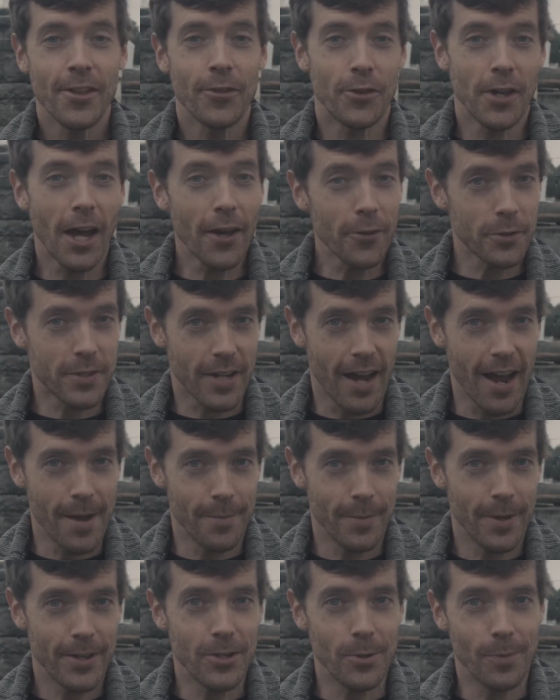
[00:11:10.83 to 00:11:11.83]
The other
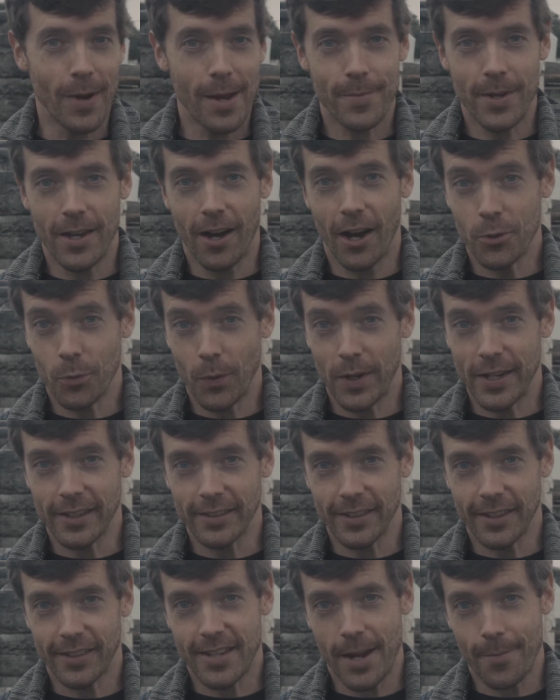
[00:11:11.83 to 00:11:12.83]
time you might be
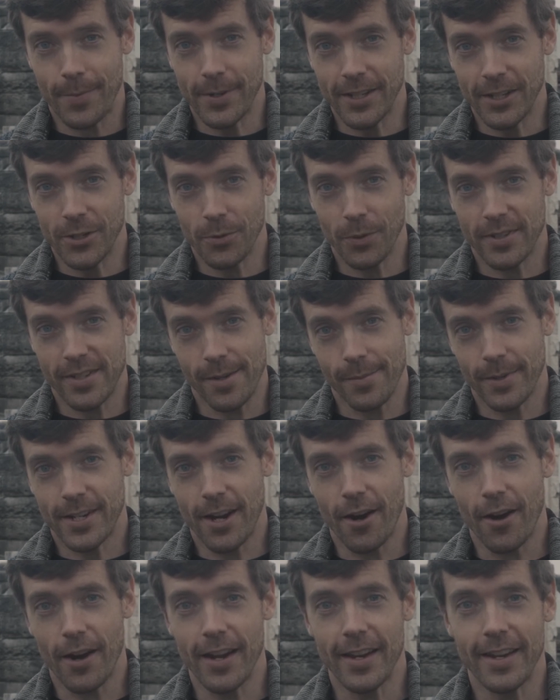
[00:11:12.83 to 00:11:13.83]
unwittingly stepping into a
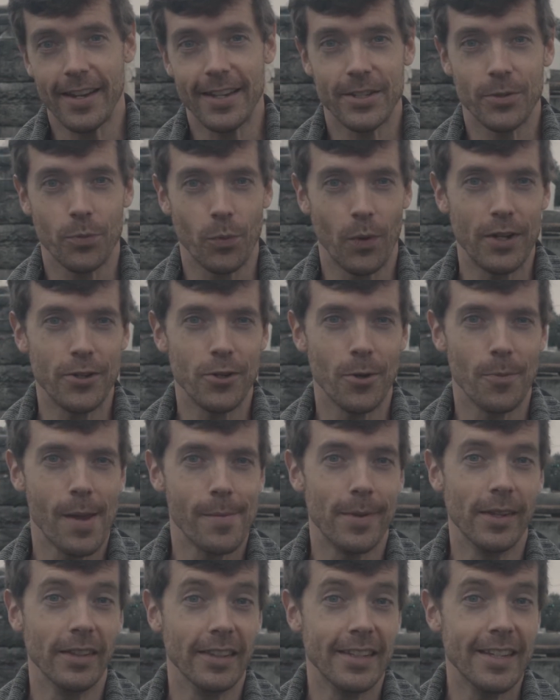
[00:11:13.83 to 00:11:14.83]
cemetery is when you're
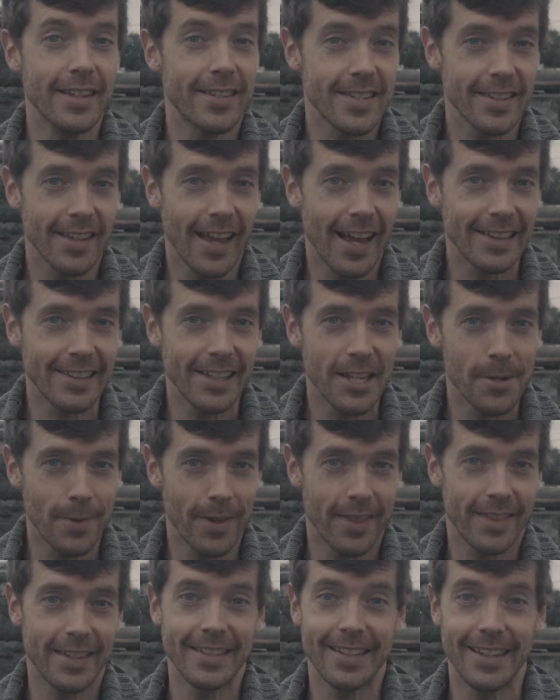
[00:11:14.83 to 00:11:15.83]
maybe least likely to be
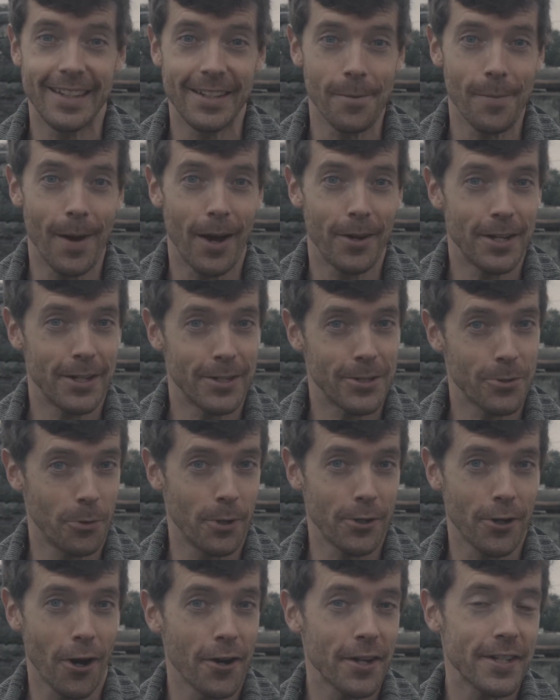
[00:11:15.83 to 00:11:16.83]
thinking about
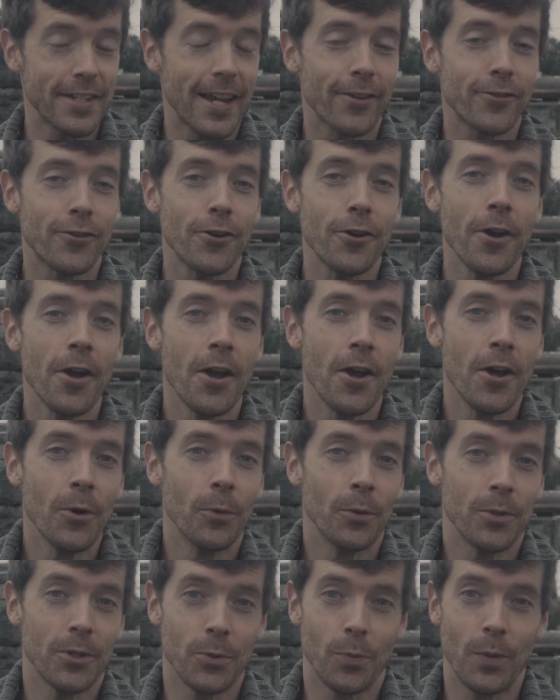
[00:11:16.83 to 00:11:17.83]
historic architecture,
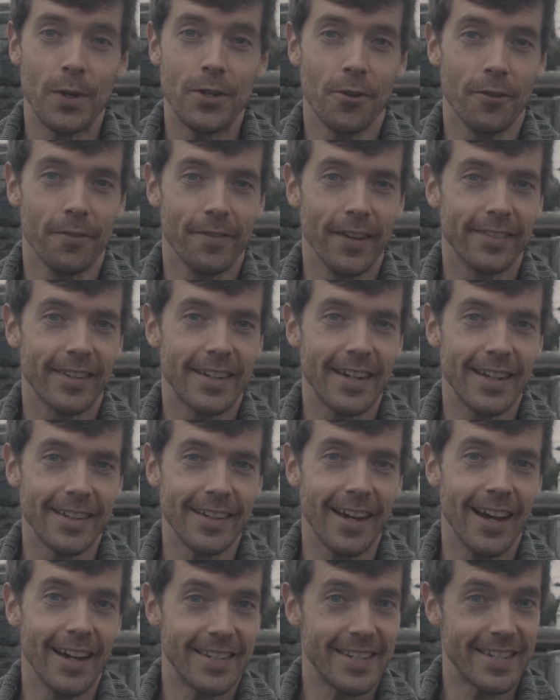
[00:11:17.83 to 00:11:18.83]
which is when you're
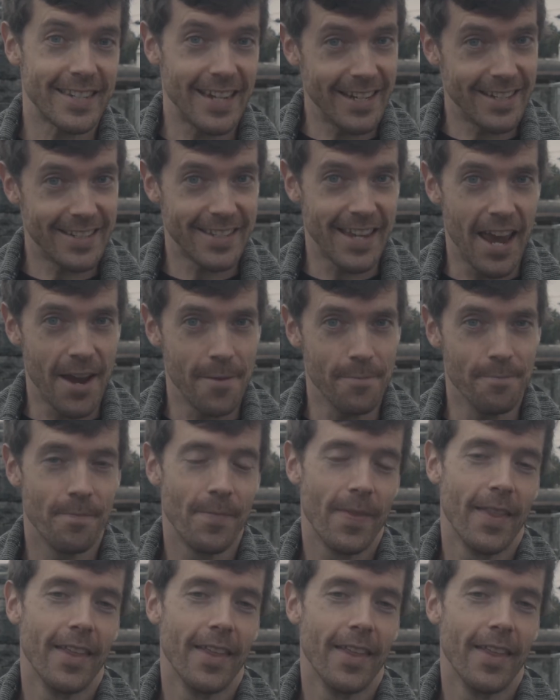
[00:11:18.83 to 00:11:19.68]
visiting a Saints game.